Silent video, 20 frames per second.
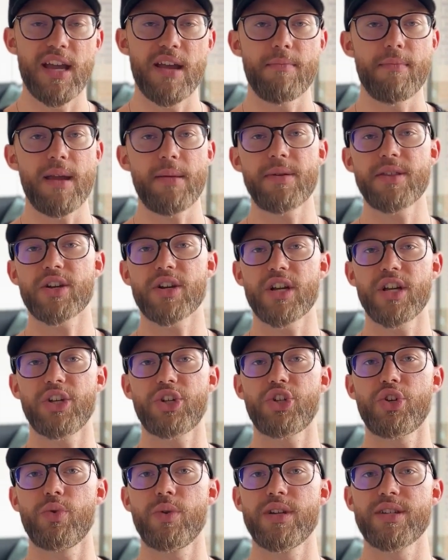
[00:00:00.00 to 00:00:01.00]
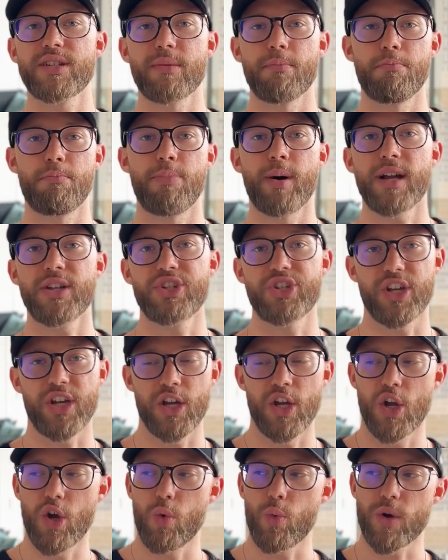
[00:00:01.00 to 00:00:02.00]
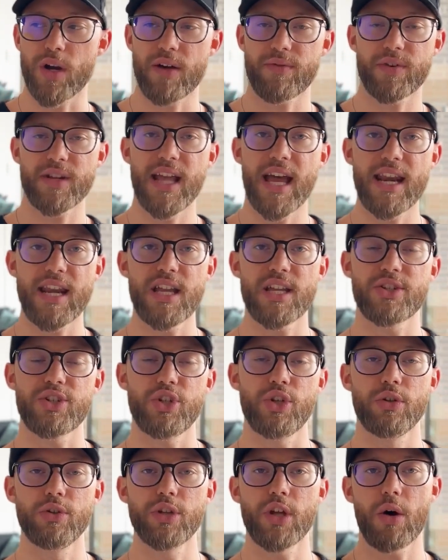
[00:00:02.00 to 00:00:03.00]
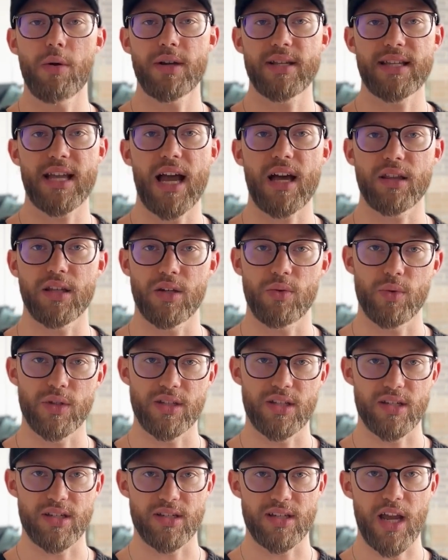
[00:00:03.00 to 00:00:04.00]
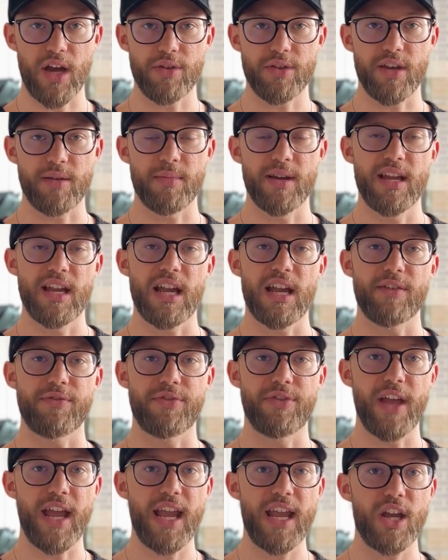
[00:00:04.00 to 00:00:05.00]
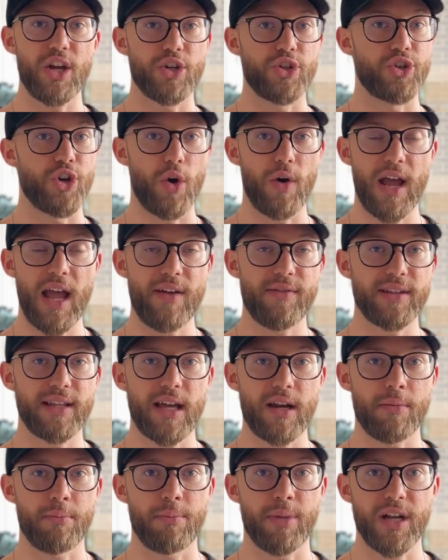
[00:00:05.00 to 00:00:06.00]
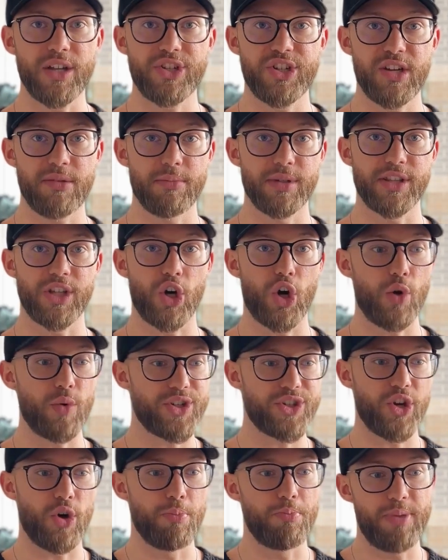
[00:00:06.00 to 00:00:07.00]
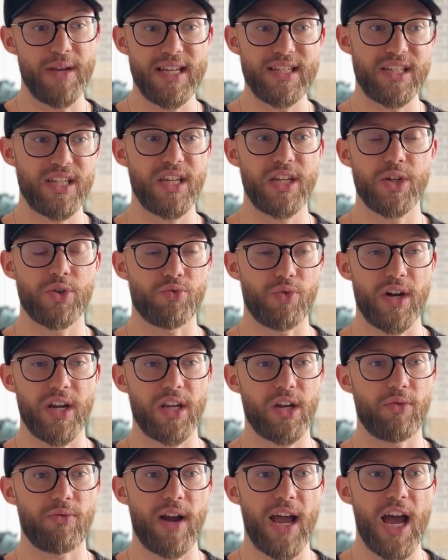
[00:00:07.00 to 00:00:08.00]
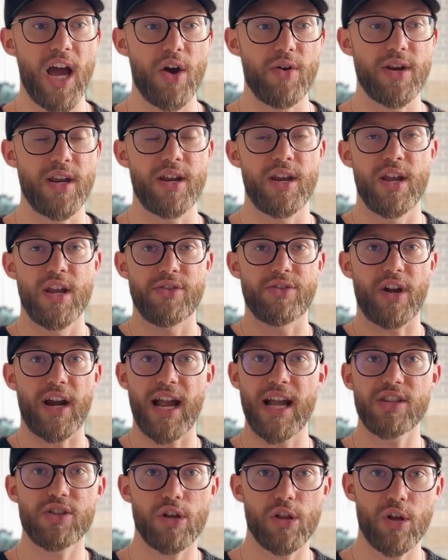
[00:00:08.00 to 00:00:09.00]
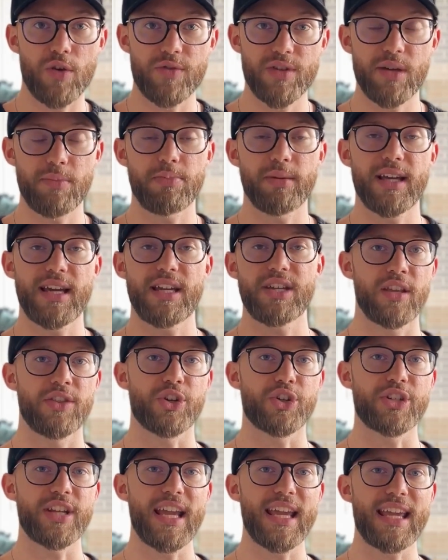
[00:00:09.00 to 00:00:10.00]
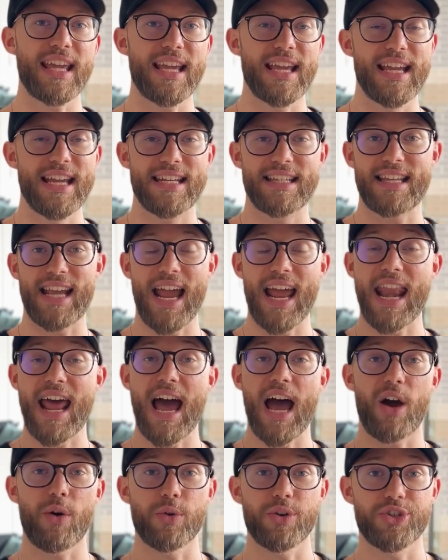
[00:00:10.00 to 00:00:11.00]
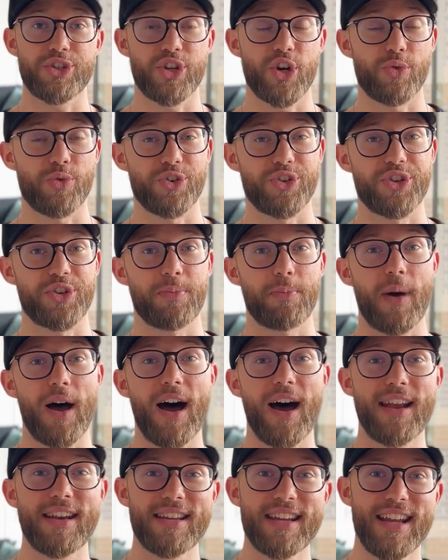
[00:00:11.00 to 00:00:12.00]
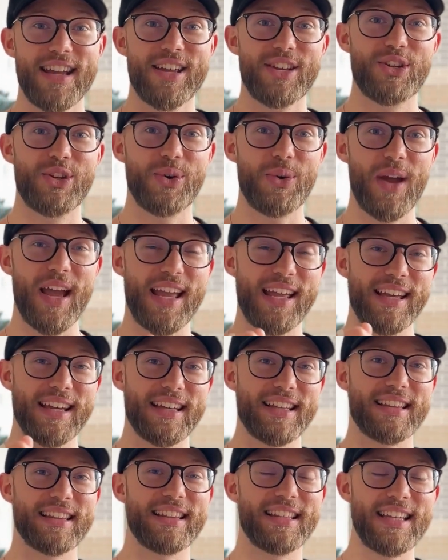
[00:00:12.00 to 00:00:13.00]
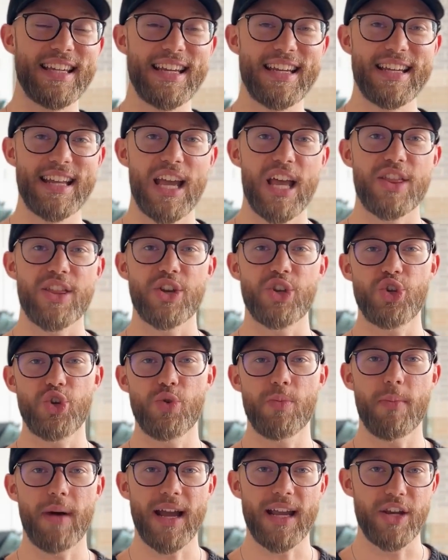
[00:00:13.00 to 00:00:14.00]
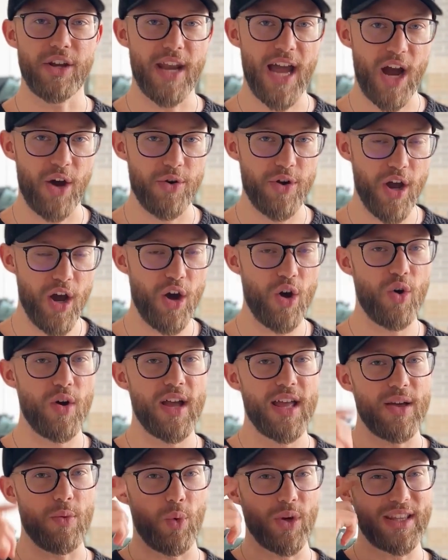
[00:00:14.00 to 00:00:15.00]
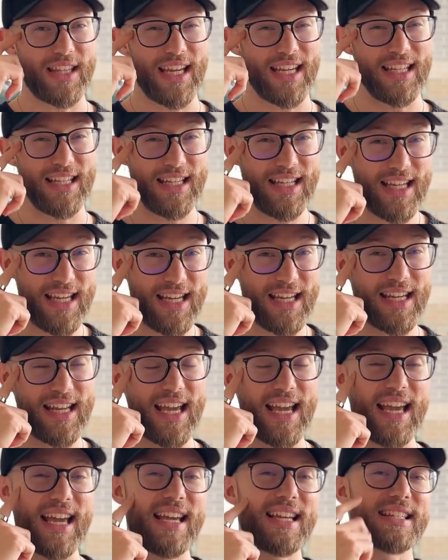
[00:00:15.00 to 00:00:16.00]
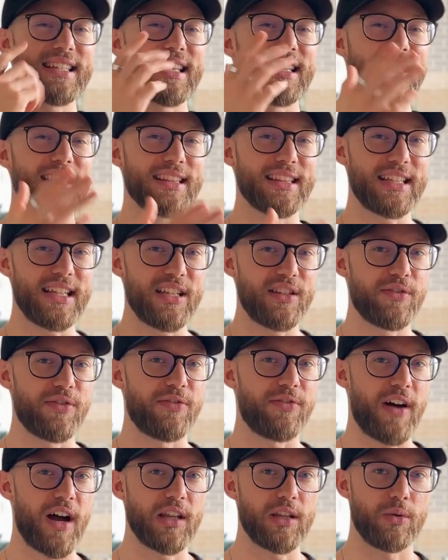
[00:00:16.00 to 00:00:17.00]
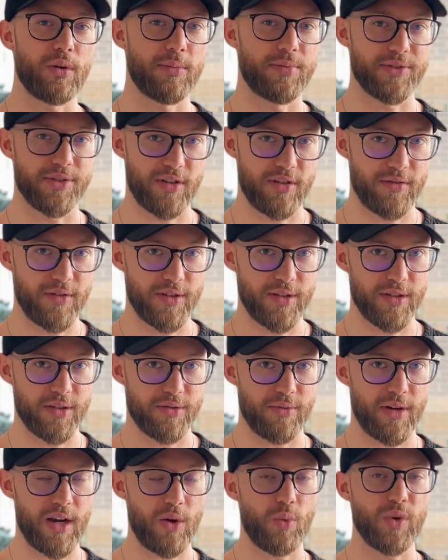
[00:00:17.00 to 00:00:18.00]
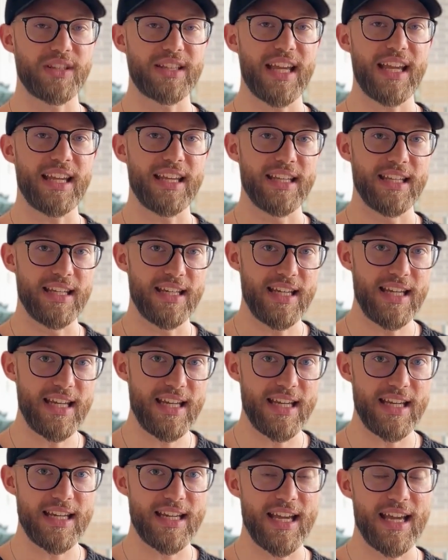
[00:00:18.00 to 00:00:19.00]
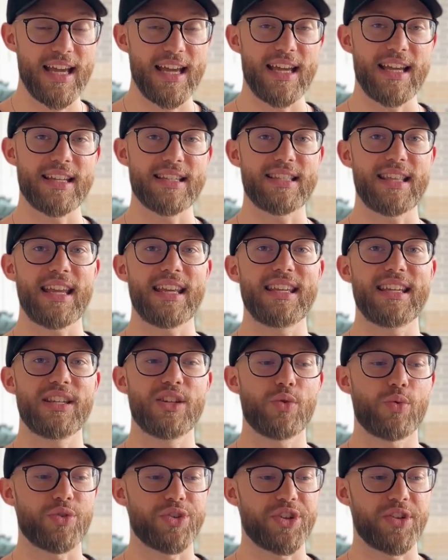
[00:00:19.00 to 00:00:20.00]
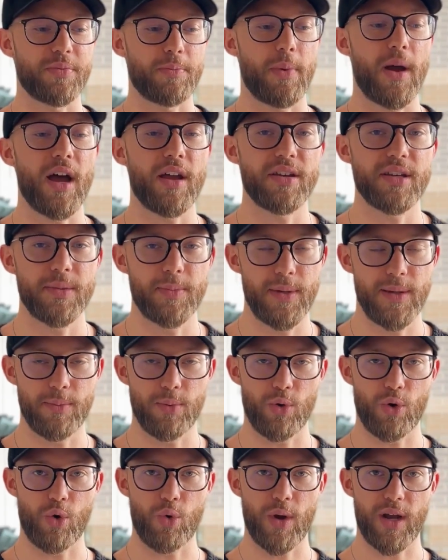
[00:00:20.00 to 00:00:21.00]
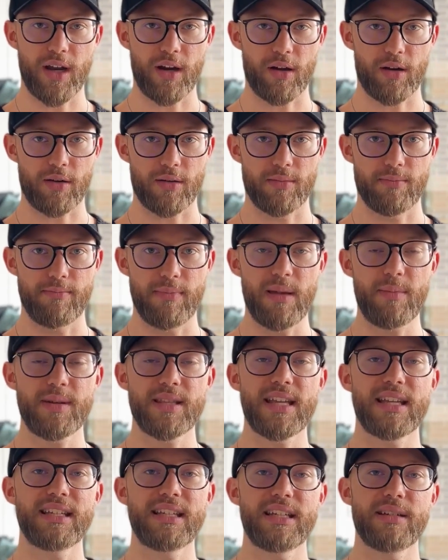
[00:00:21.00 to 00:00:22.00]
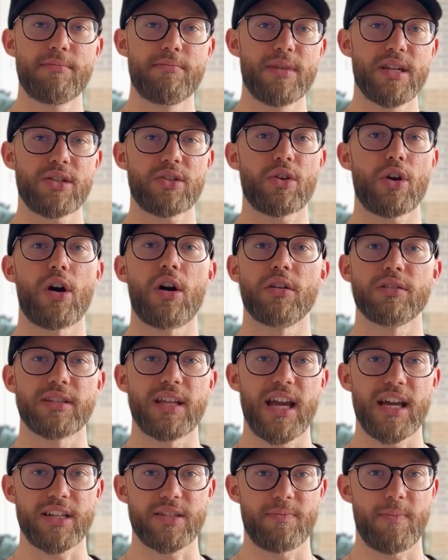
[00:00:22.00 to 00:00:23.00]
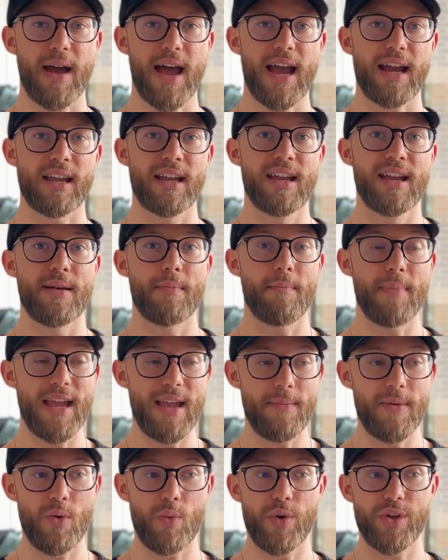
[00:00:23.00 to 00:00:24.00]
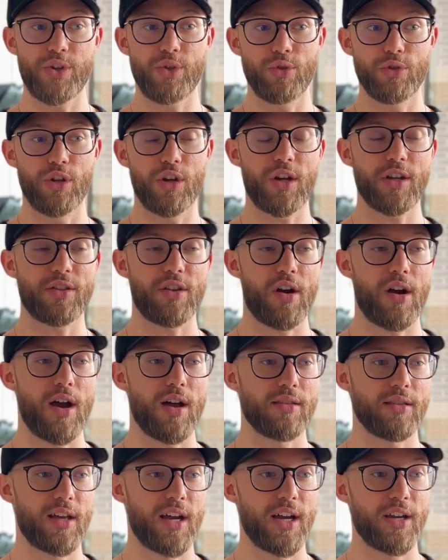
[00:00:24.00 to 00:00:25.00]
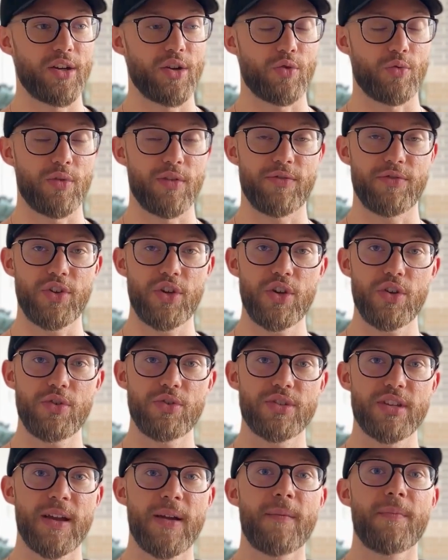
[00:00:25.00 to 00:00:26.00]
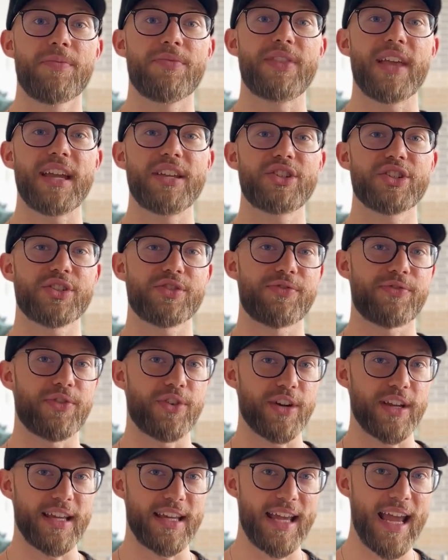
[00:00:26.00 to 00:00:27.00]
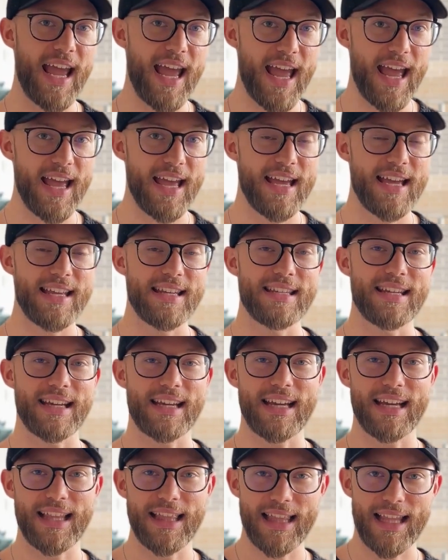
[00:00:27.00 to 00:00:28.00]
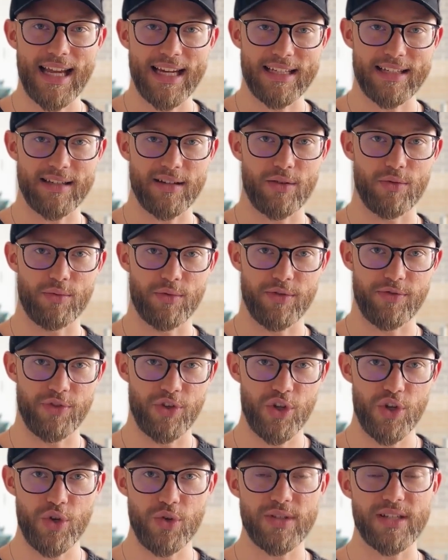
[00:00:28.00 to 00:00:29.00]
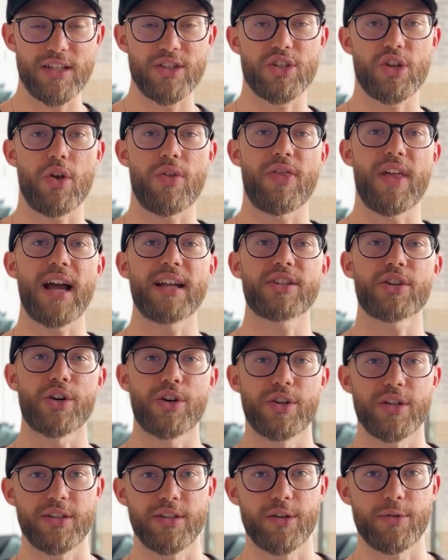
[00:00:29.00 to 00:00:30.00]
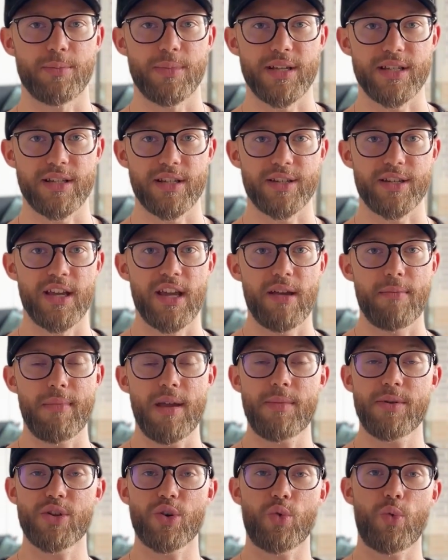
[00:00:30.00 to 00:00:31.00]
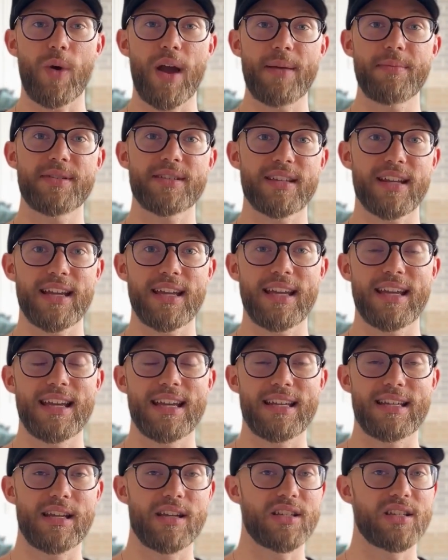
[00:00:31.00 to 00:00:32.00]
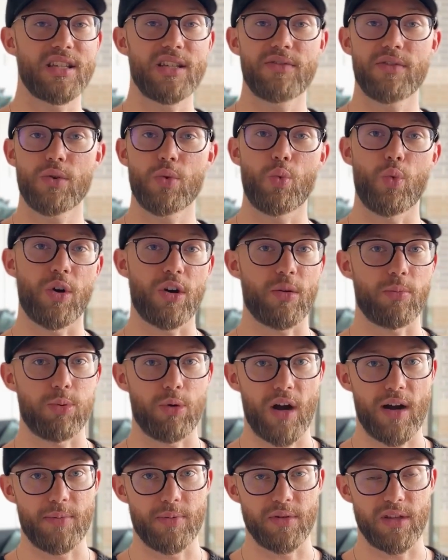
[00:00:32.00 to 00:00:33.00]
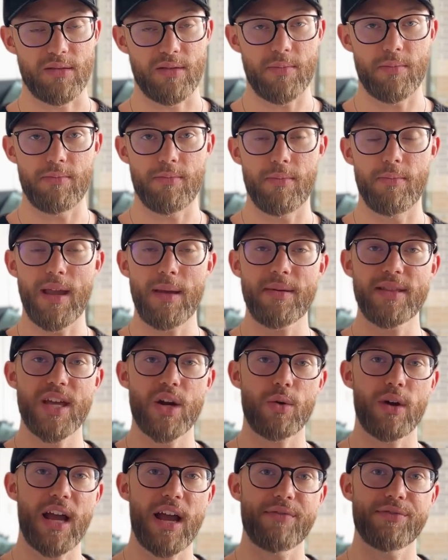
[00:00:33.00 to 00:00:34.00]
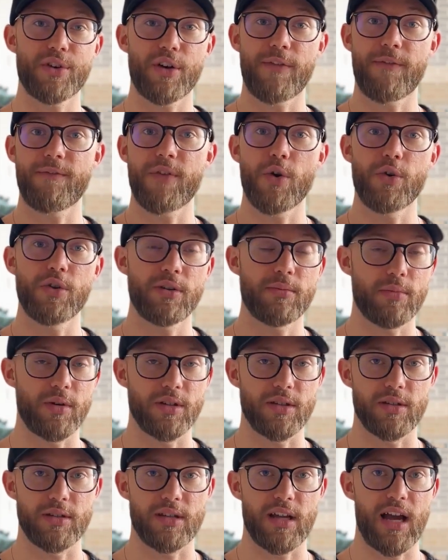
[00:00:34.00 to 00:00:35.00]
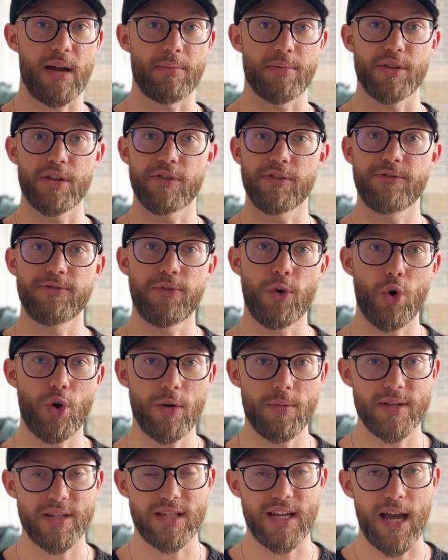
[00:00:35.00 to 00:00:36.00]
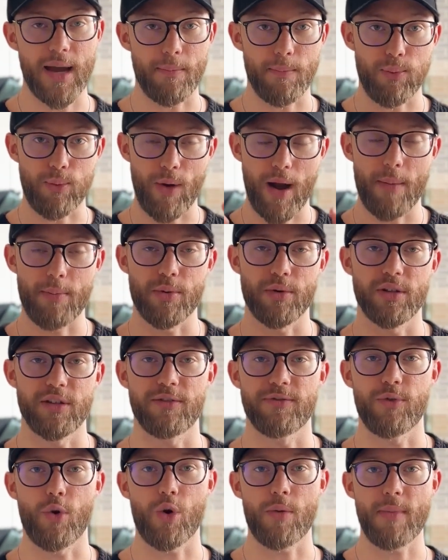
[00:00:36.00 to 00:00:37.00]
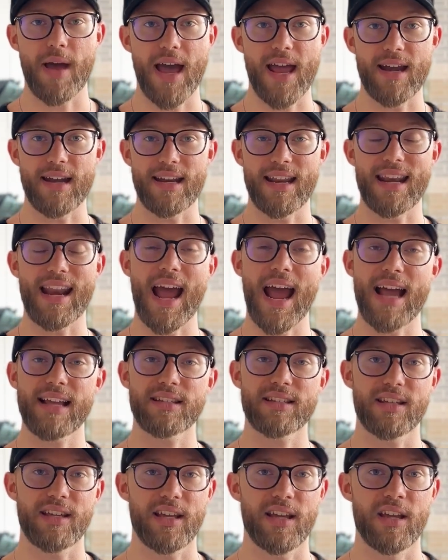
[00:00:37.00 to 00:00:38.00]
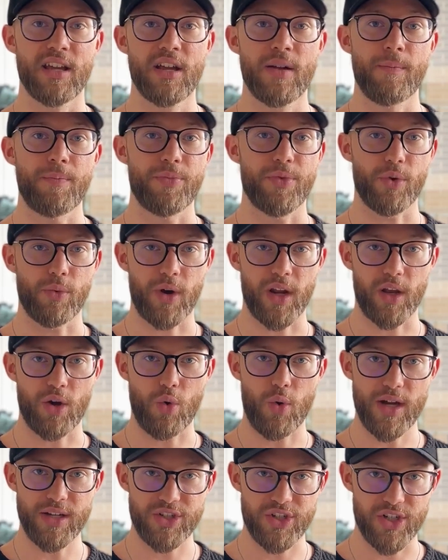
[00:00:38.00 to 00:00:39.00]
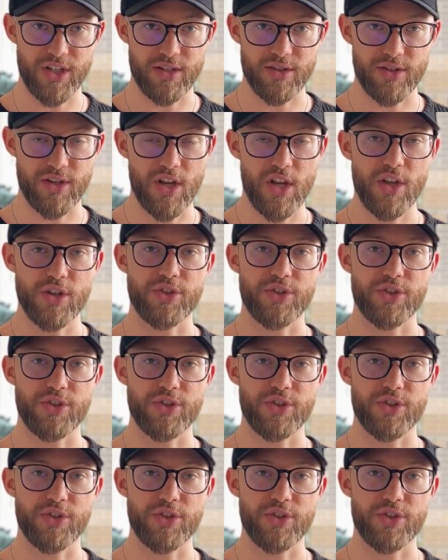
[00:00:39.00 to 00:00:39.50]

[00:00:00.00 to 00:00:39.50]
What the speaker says: Maybe their issue is budget. Whatever that is, you'll know exactly what to sell them. If they don't have a lot of budget, but they're always so busy and running around and their head's all over the place, they're taking 10 hours to respond to a lead, then you might now know what they need is lead follow-up services, right? What they need is they need to respond to people quicker. Maybe they need missed call text back. Maybe when you look at their online reviews, they just forget to collect reviews, and so that's hurting their business. Maybe their website doesn't even work properly. Maybe they don't have their phone number at the top. The form is not properly formatted and asking the right questions.